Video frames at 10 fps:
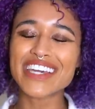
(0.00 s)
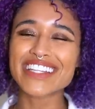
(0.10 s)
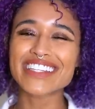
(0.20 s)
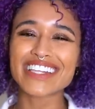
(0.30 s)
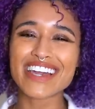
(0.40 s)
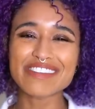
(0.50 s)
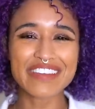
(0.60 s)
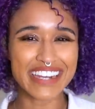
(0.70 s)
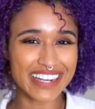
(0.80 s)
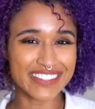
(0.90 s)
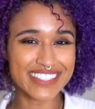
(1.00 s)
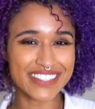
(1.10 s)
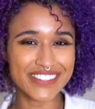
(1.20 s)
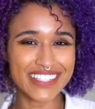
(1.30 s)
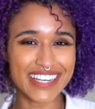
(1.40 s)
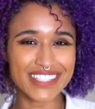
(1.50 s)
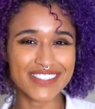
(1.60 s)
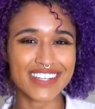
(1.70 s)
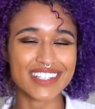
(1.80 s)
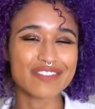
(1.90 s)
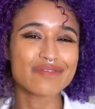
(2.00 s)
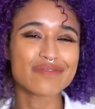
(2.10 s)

healthy life, and I will see you in the next one.